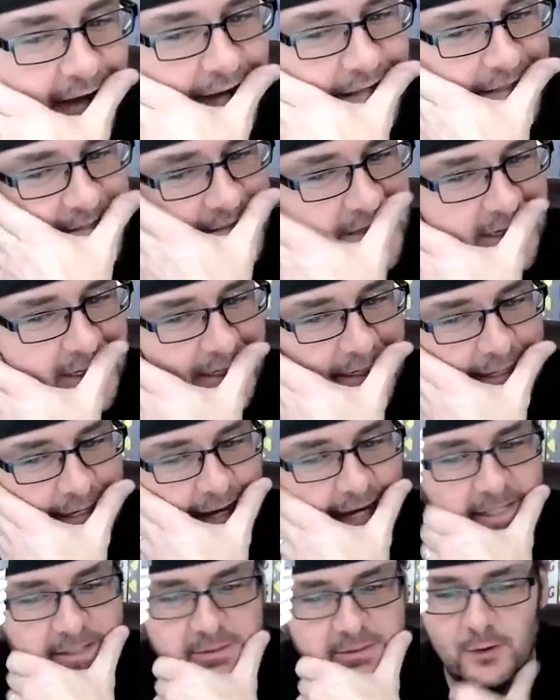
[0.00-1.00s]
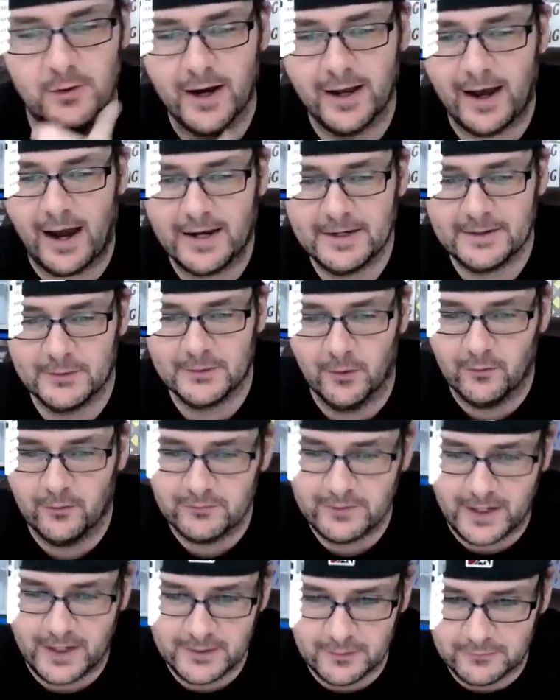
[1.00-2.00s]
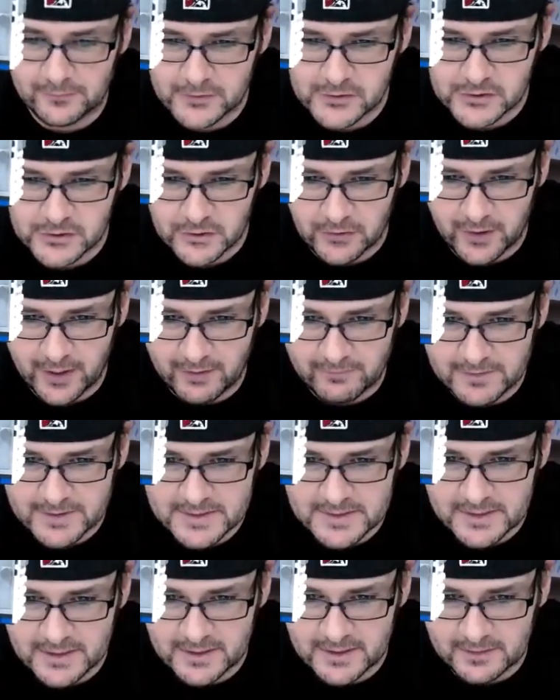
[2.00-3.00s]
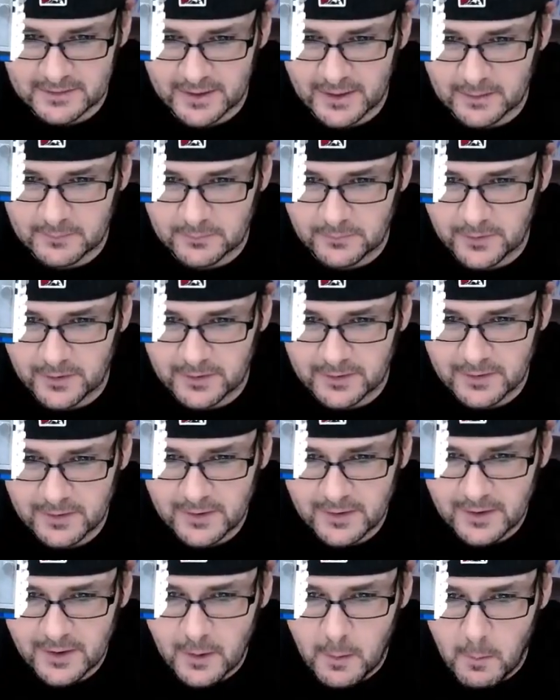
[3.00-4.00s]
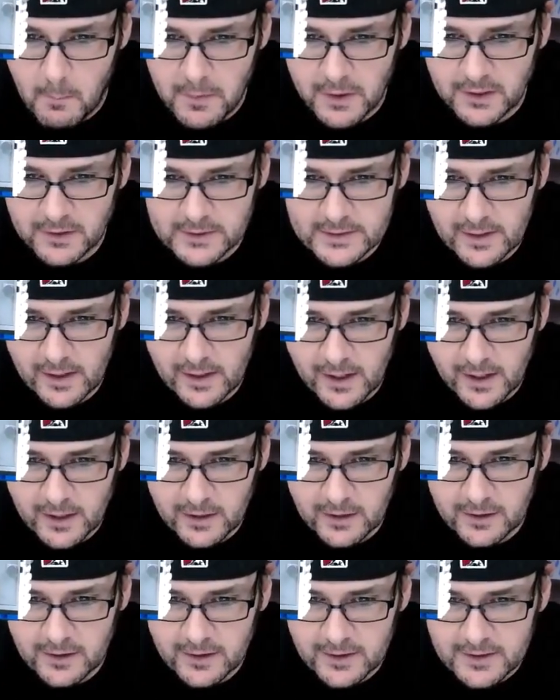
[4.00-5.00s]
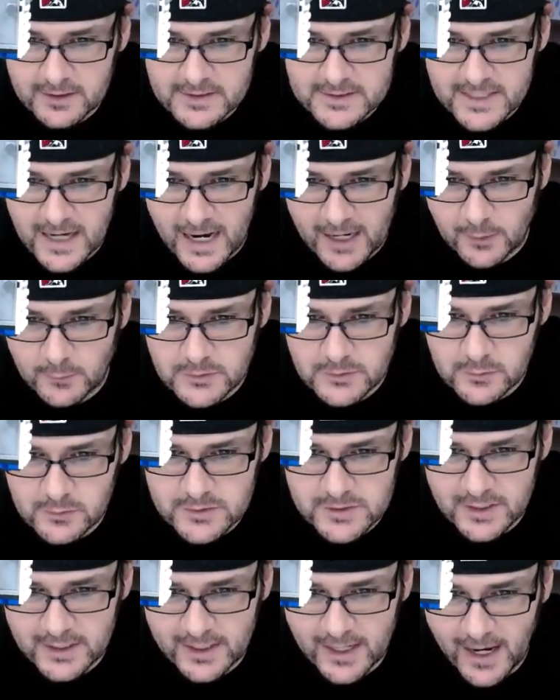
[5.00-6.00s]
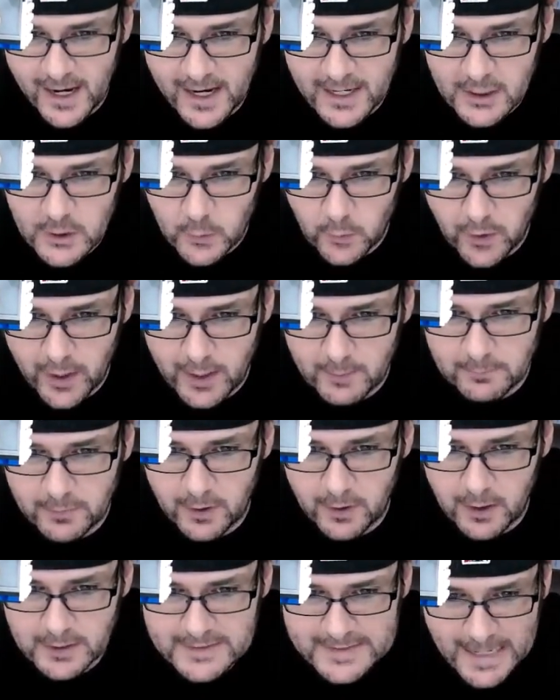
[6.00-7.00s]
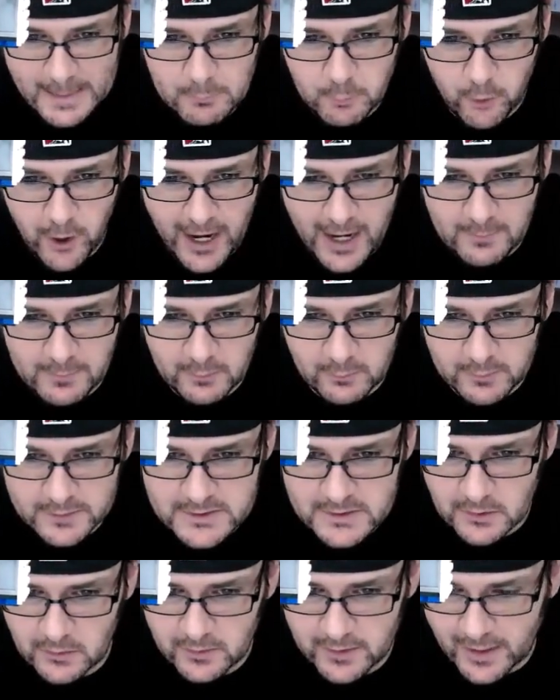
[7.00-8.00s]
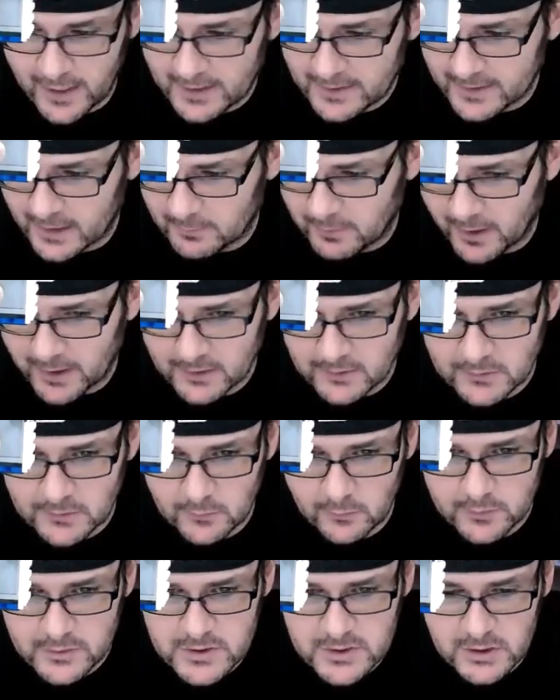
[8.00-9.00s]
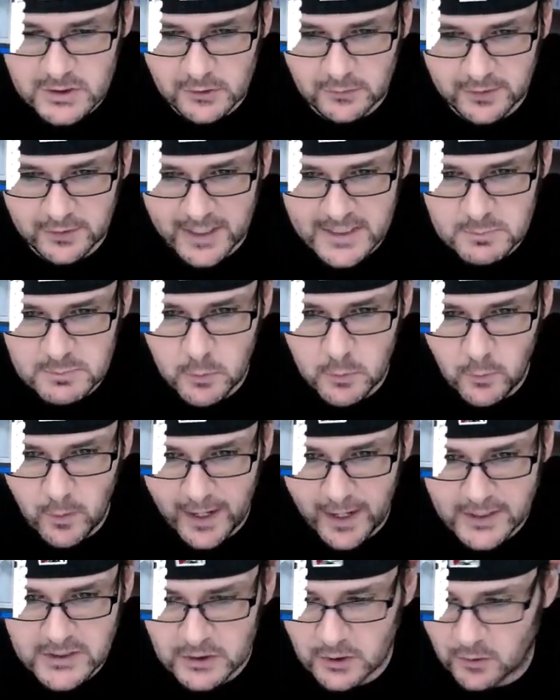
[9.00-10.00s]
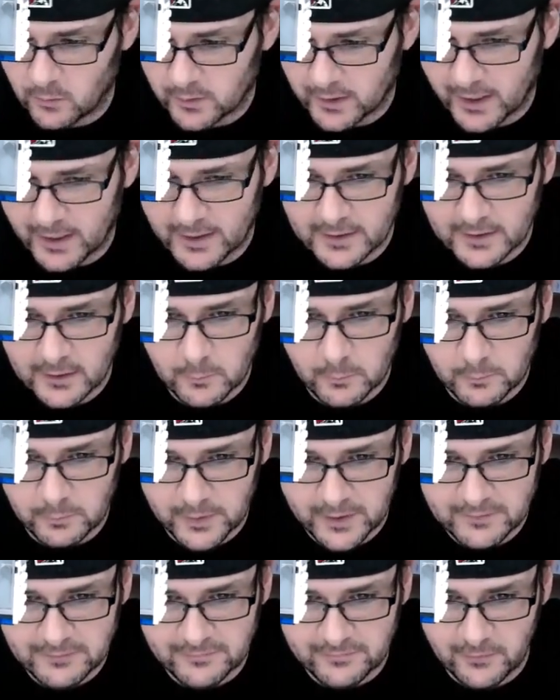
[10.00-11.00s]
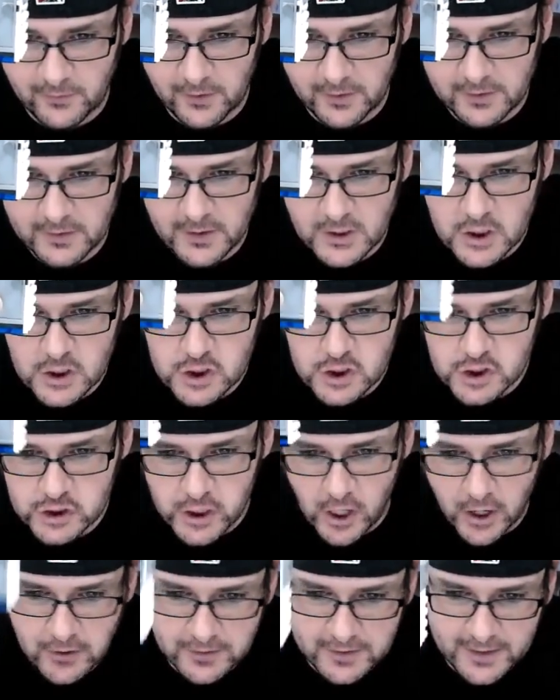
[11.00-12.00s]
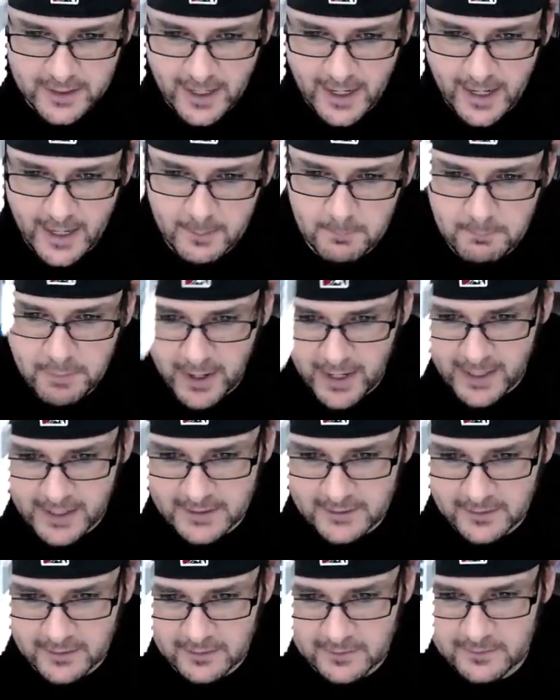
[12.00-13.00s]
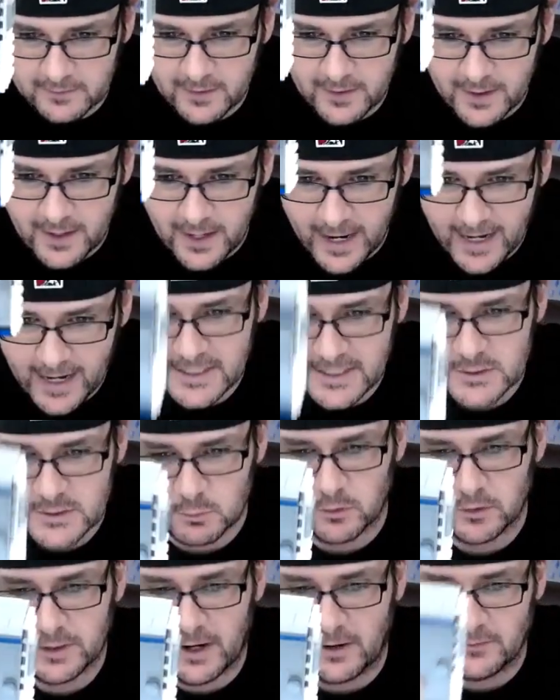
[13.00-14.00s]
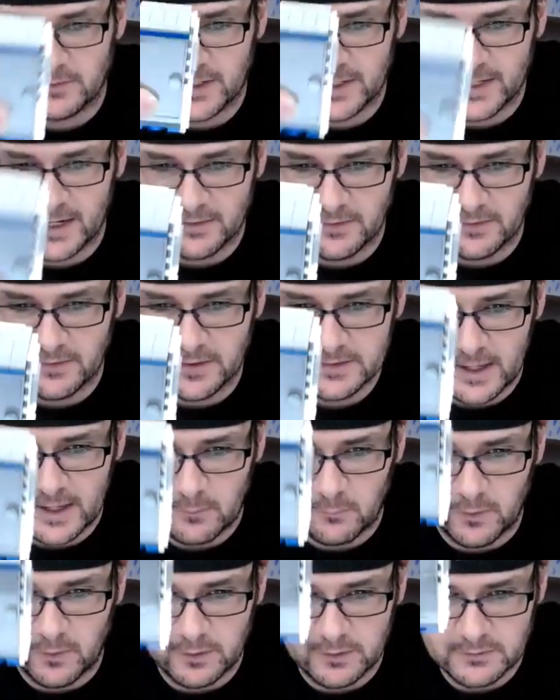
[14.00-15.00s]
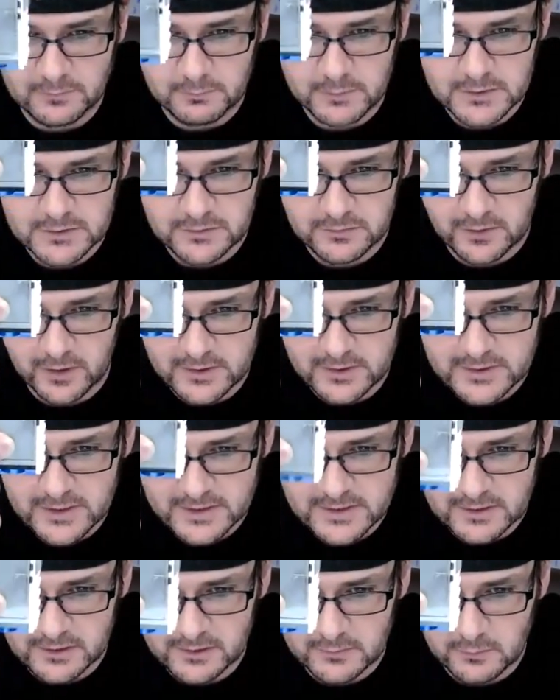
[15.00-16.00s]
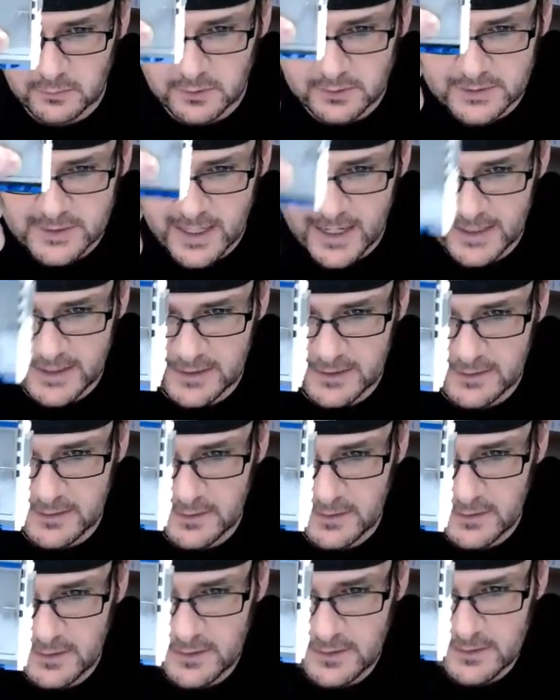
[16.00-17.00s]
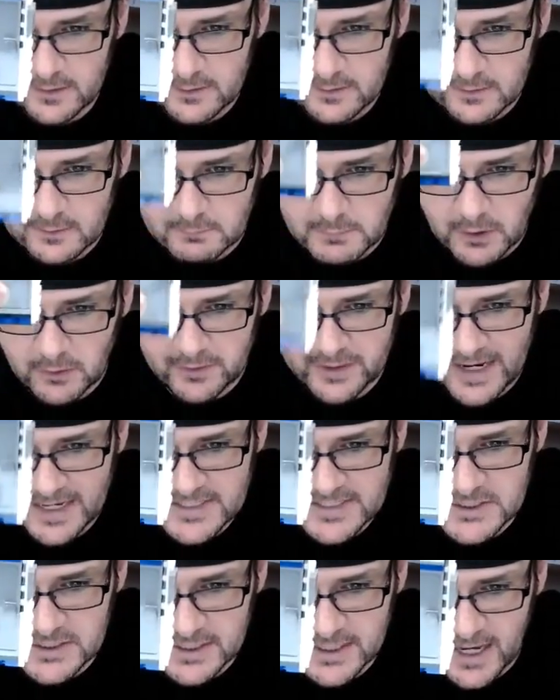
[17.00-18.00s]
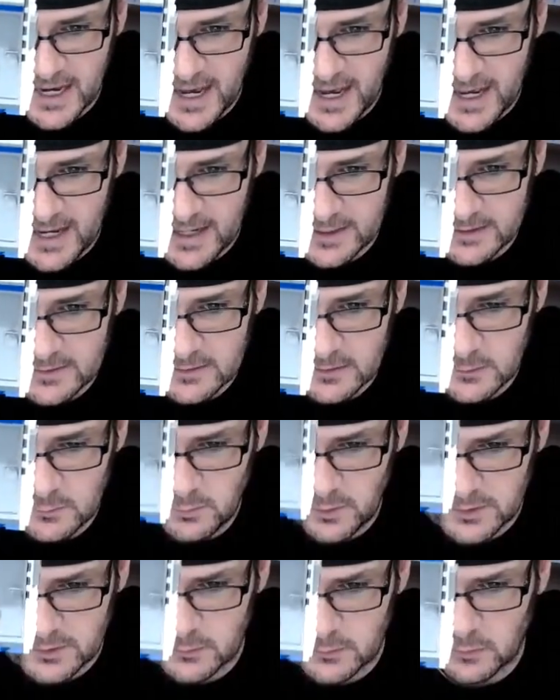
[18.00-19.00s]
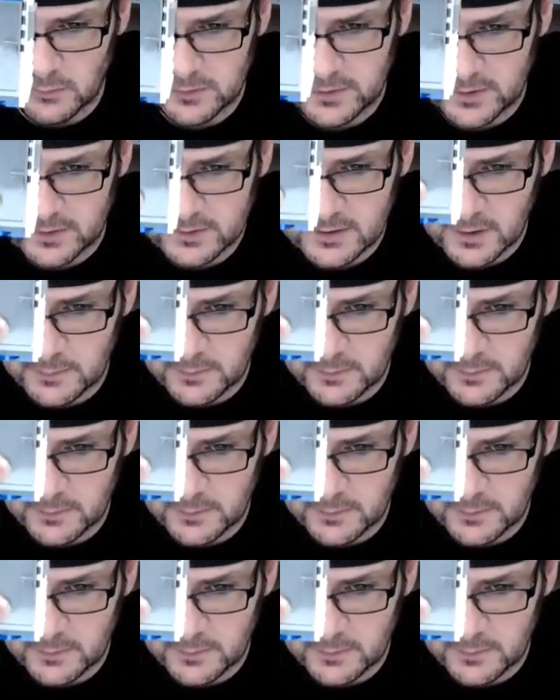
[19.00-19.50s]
seen it yet, so I, I, don't. I know for sure I haven't seen it yet. But Minotaur, Taco Tuesday guy, Grandpa, Deb Ramey. What's going on, Deb? How you doing? Just a little guess poo action going on here. Bigfoot, Shark guy, Painter, '80s workout lady. I like that one, Mister H. That's a good one. Yeti, mariachi guy. Good one, cool kid